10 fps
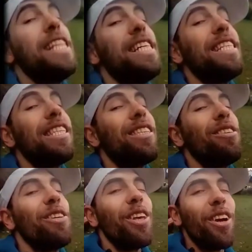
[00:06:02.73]
the
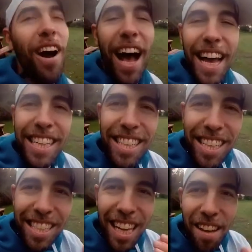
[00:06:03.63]
studio, I
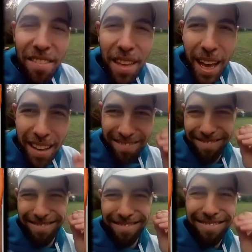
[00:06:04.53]
just have that
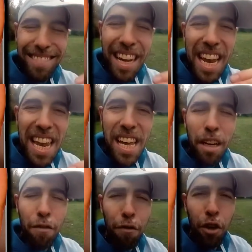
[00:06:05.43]
link
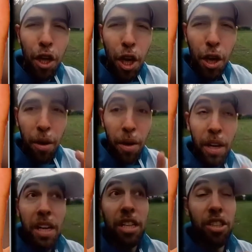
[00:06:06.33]
for you.
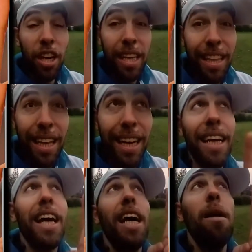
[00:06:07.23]
Check the link
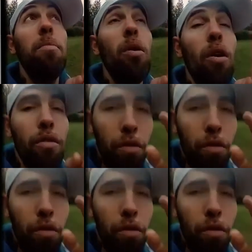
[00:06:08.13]
above,